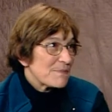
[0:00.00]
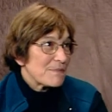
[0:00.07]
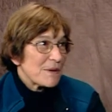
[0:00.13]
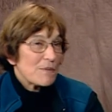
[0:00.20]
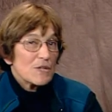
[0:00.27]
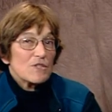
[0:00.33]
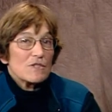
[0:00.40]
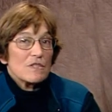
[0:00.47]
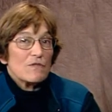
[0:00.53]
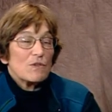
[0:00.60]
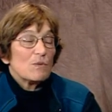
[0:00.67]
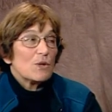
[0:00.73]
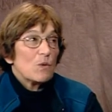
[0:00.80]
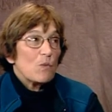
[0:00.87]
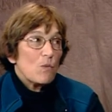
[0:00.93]
my question is, if
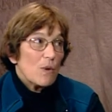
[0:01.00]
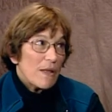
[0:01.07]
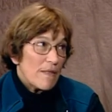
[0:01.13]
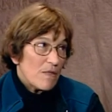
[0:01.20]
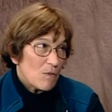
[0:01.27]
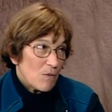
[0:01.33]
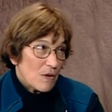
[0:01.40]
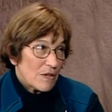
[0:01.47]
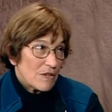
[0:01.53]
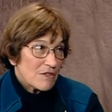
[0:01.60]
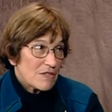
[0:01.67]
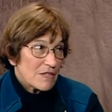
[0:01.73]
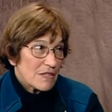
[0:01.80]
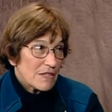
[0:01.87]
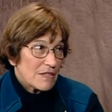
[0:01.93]
you were to win the
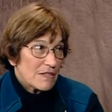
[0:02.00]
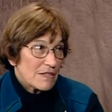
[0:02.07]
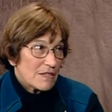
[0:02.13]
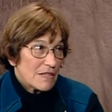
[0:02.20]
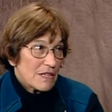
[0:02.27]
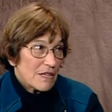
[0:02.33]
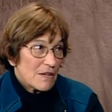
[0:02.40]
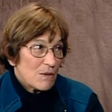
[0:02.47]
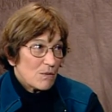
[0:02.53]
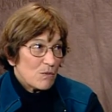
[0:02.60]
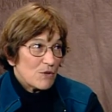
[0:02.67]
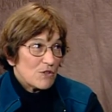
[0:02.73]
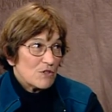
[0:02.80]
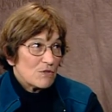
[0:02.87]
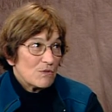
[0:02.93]
one-year seat, mm -hmm.
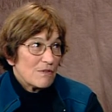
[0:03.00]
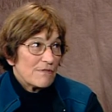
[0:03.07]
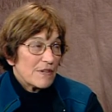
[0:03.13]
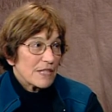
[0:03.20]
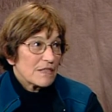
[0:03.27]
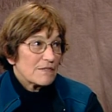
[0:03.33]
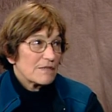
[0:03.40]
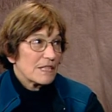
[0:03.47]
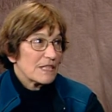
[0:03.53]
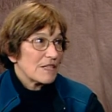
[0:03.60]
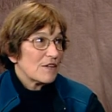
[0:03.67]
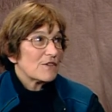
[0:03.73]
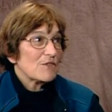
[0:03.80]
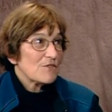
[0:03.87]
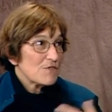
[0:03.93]
would you effectively
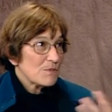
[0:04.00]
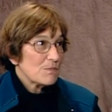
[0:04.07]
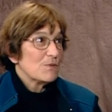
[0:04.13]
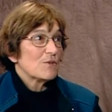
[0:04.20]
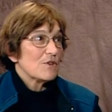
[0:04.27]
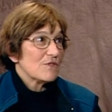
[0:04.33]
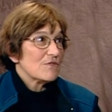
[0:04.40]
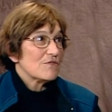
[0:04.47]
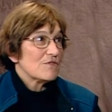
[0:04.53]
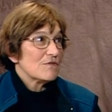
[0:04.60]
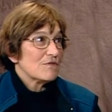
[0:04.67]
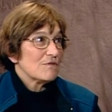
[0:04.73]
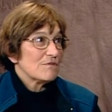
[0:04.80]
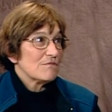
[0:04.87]
tell your supporters,